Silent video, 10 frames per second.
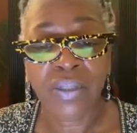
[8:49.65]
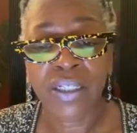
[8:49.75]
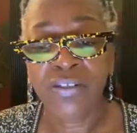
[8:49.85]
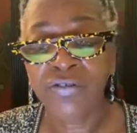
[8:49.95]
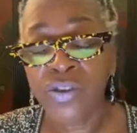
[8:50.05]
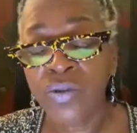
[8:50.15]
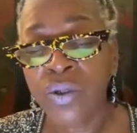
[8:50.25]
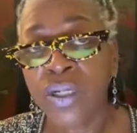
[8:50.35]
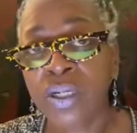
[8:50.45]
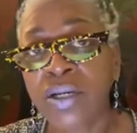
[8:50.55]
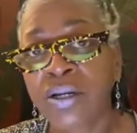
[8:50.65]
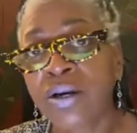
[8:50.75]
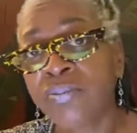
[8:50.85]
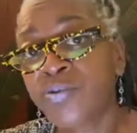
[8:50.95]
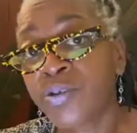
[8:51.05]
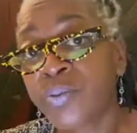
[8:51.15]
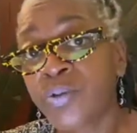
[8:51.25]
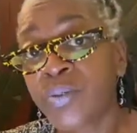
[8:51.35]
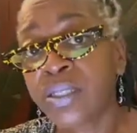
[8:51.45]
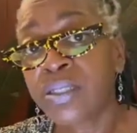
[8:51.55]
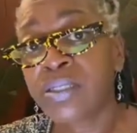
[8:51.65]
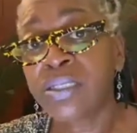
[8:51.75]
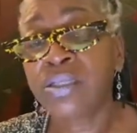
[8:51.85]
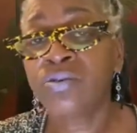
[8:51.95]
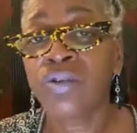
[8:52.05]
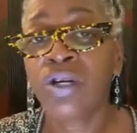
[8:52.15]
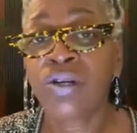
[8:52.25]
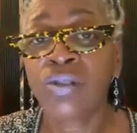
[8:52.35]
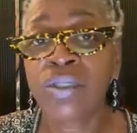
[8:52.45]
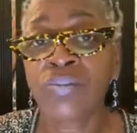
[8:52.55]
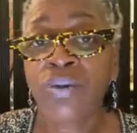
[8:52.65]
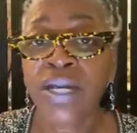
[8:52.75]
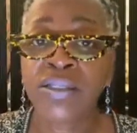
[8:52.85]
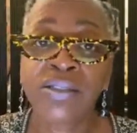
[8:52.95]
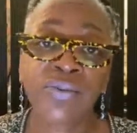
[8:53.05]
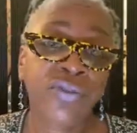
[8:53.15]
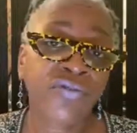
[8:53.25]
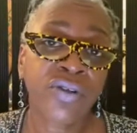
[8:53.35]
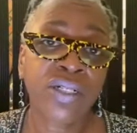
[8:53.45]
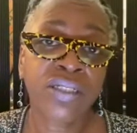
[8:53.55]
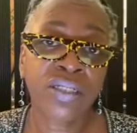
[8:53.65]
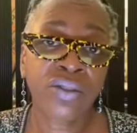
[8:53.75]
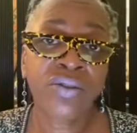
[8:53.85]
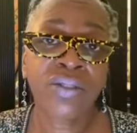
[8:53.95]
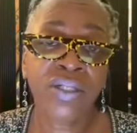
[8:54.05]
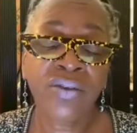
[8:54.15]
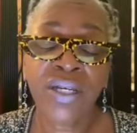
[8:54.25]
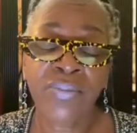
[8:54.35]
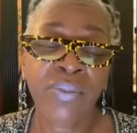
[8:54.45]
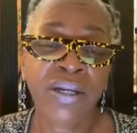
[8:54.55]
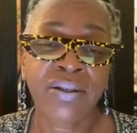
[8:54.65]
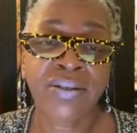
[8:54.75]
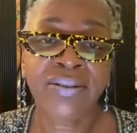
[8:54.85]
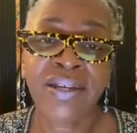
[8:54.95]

If you are uncomfortable with it, just rehearse and practice with friends. It'll get better.